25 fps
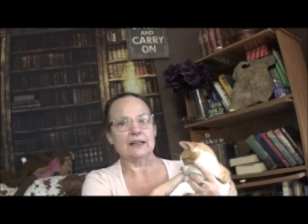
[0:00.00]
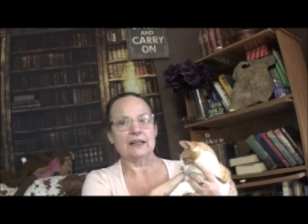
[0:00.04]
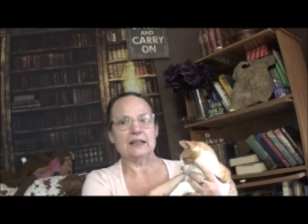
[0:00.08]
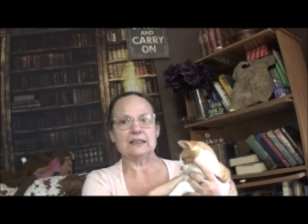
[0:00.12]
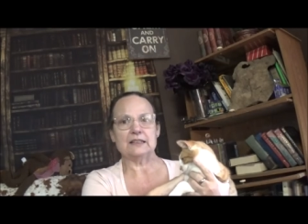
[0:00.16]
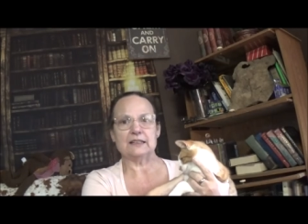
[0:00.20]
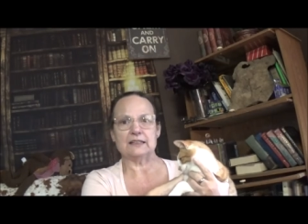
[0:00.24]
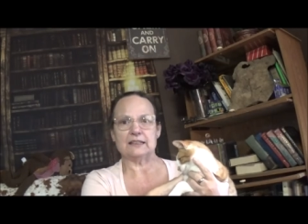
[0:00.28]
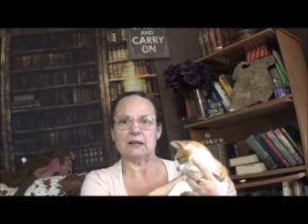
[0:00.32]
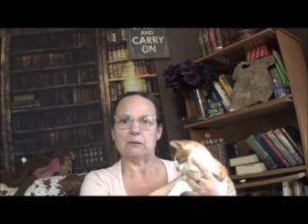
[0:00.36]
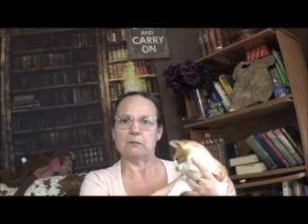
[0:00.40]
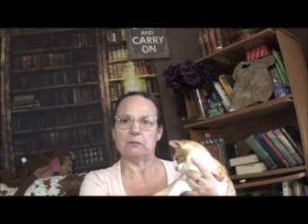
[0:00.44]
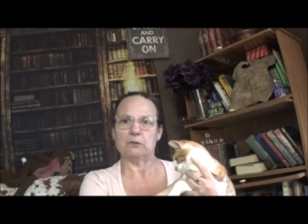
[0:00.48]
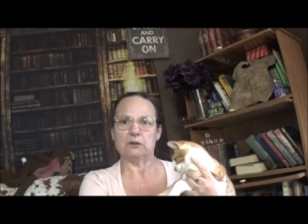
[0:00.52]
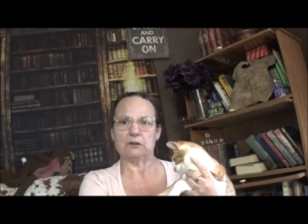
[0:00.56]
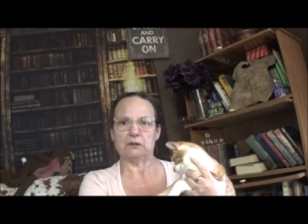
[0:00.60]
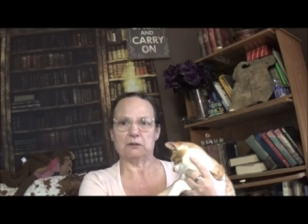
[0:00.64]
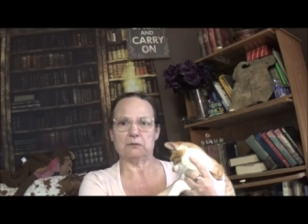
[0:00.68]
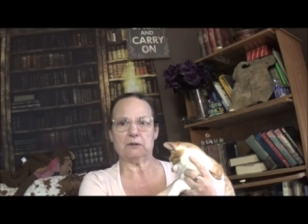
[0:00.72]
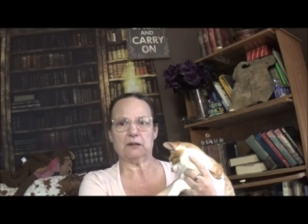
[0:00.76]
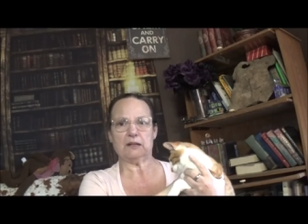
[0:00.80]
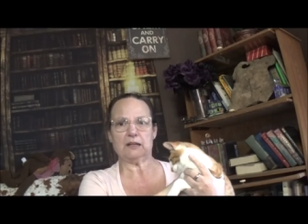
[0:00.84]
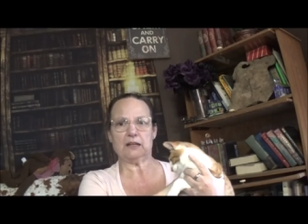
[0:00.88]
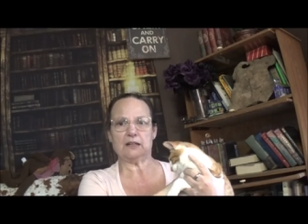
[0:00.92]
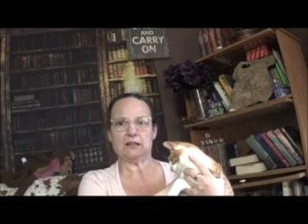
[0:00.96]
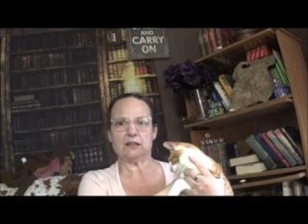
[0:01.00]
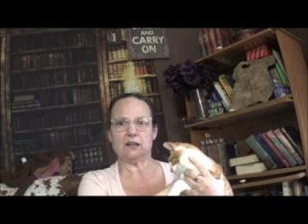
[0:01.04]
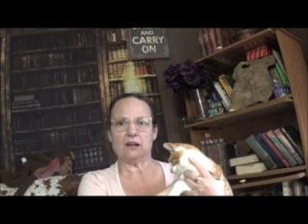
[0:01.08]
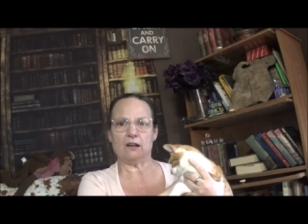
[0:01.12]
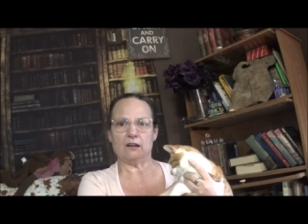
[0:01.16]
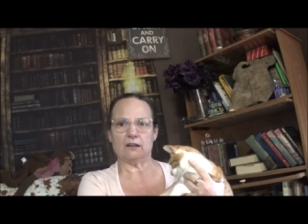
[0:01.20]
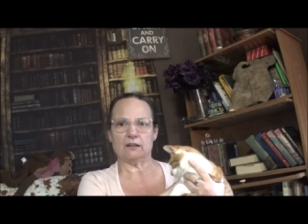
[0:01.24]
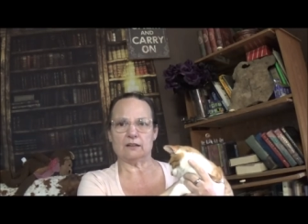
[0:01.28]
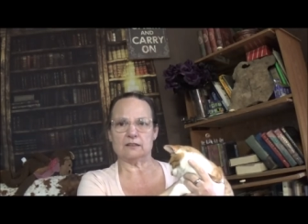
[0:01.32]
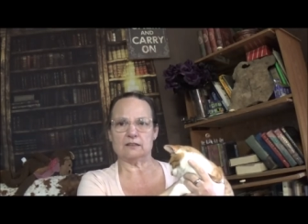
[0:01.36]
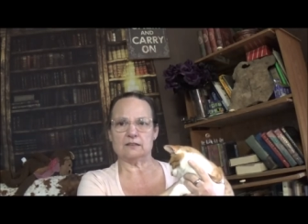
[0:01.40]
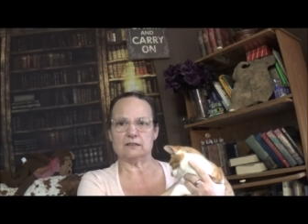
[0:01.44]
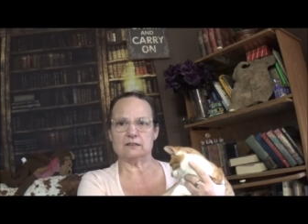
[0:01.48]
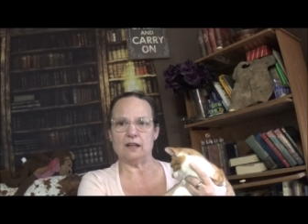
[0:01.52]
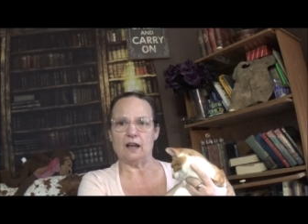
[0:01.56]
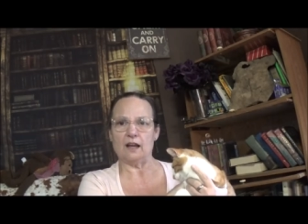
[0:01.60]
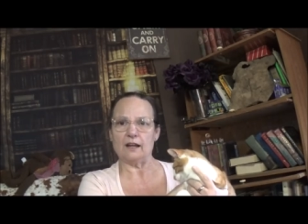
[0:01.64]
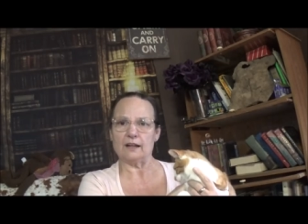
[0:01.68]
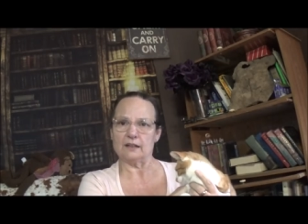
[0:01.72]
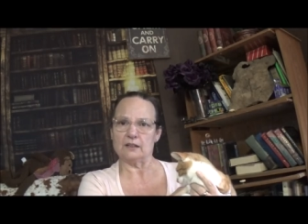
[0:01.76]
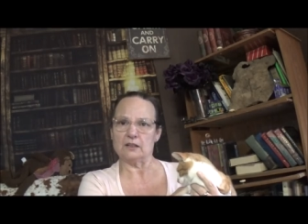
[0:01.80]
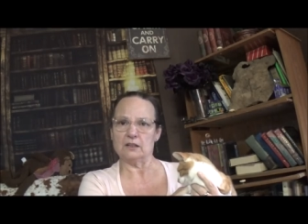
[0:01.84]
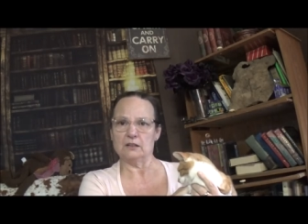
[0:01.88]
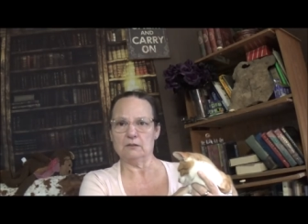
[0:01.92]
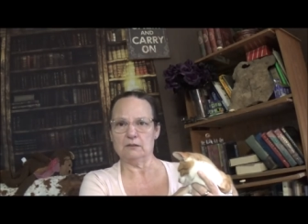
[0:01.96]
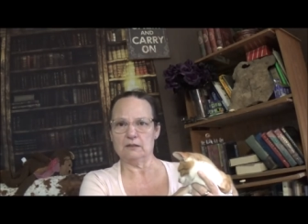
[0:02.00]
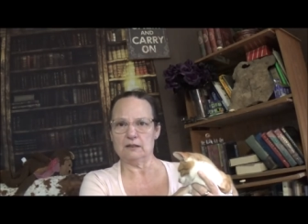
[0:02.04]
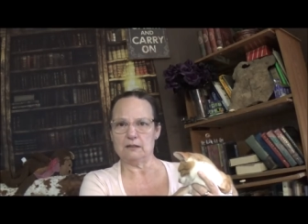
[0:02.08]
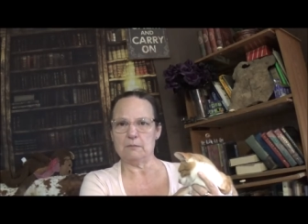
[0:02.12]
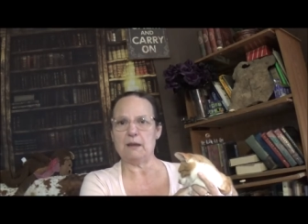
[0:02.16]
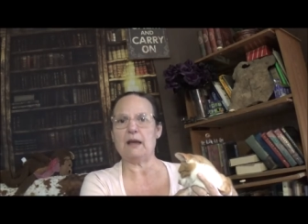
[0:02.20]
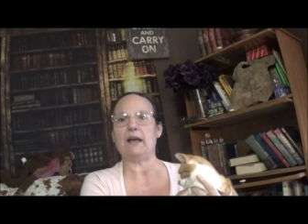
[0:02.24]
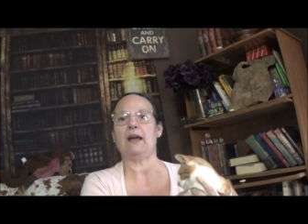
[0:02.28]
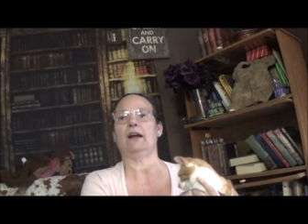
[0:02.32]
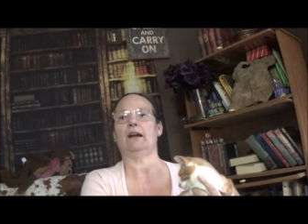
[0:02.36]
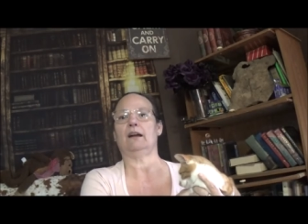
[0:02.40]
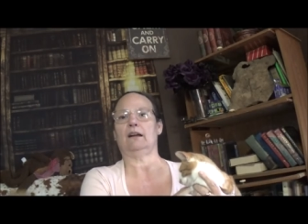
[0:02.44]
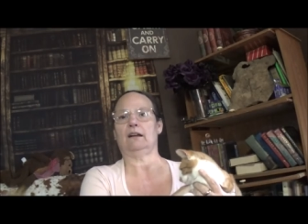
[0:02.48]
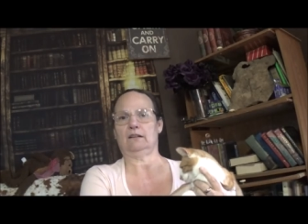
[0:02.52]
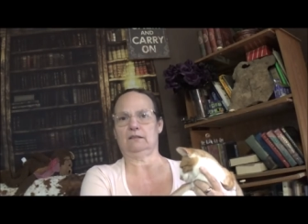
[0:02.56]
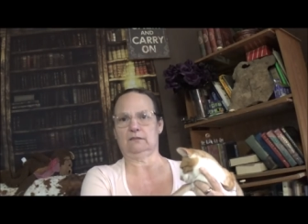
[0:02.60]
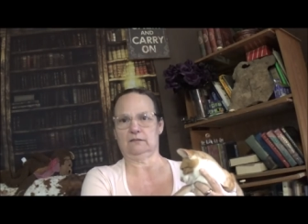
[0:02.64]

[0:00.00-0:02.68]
He says, I'm wondering why that dog is knocking you in the back.